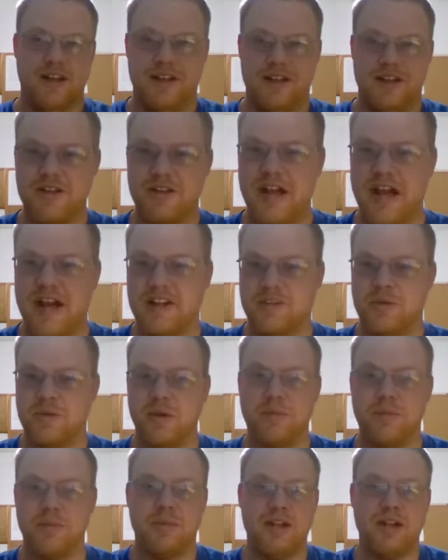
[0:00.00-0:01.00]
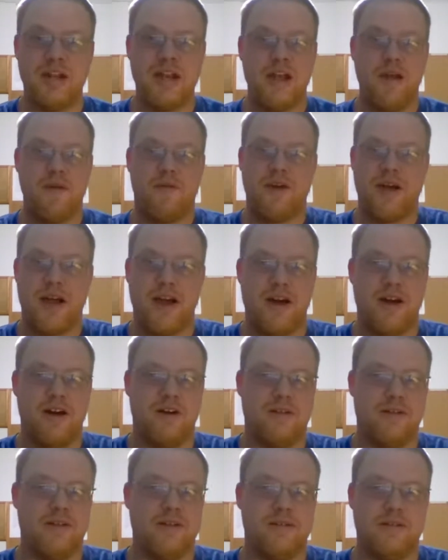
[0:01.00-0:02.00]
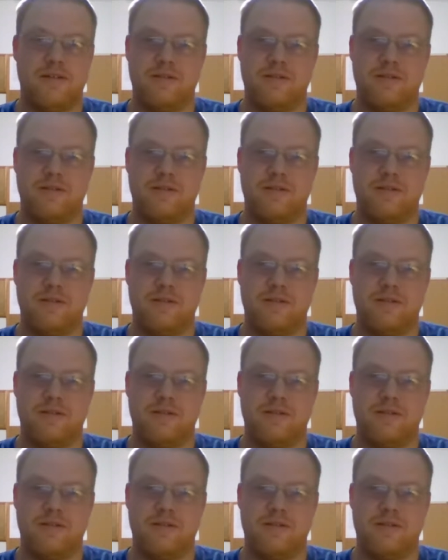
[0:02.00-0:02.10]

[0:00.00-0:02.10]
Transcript: you guys wouldn't believe how